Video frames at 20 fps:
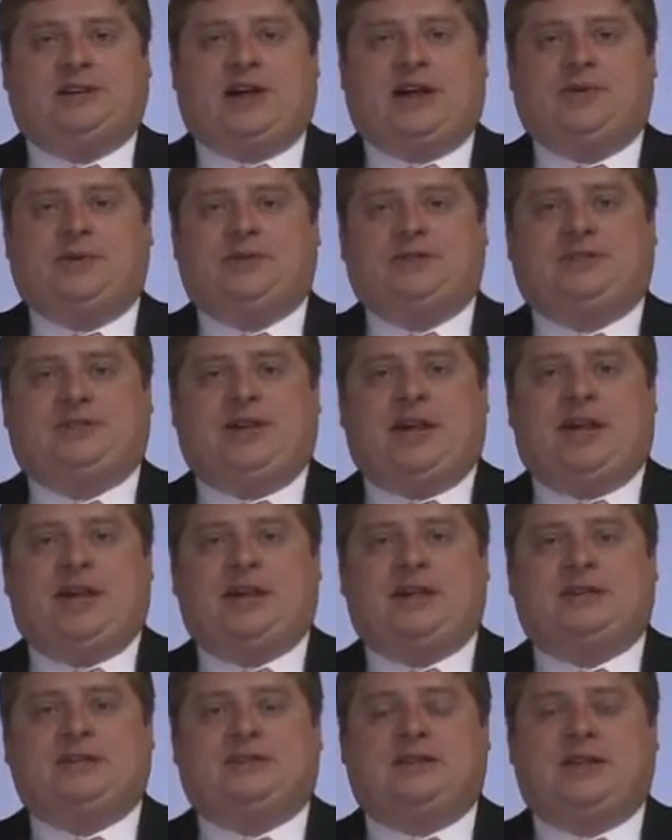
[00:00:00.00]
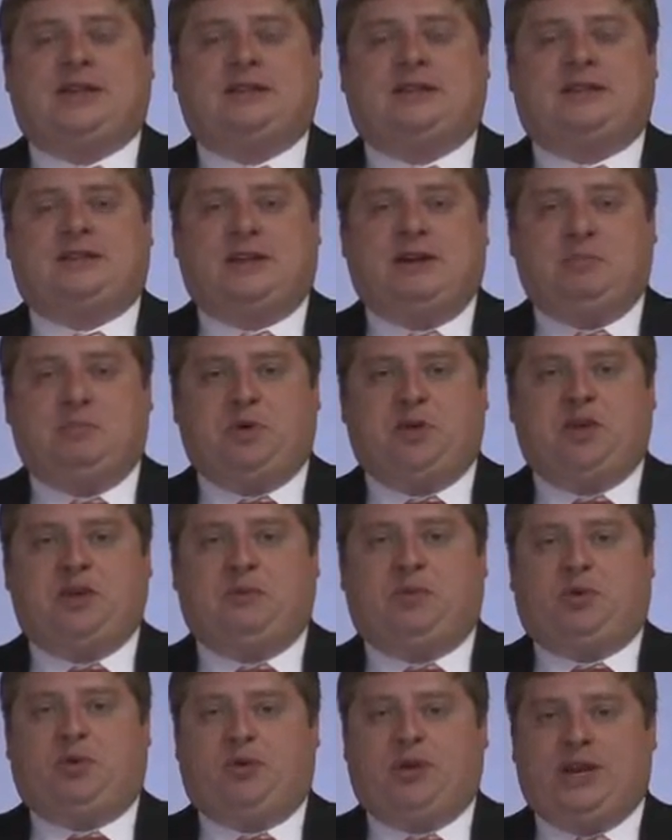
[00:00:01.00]
I would say, is that some
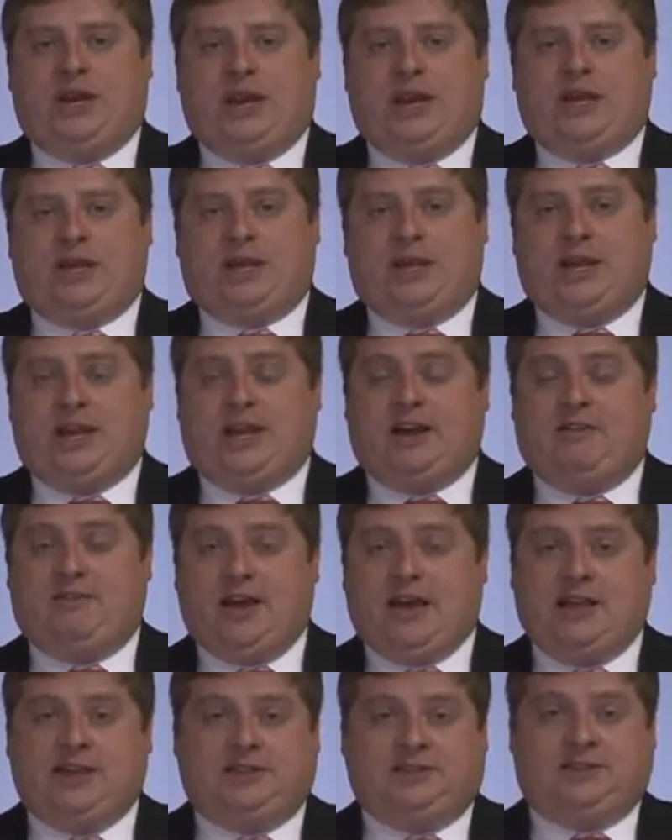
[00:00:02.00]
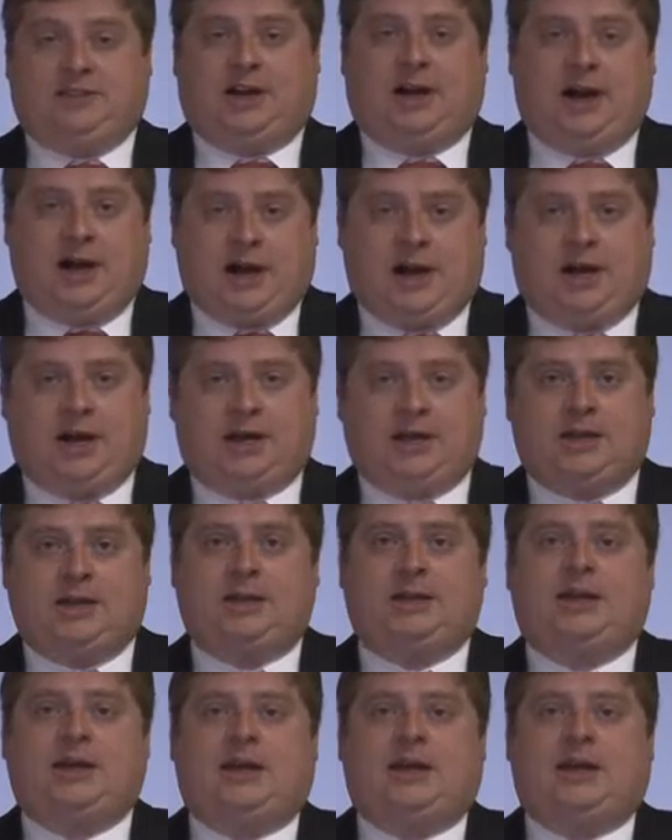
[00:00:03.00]
people, when they think of a dog,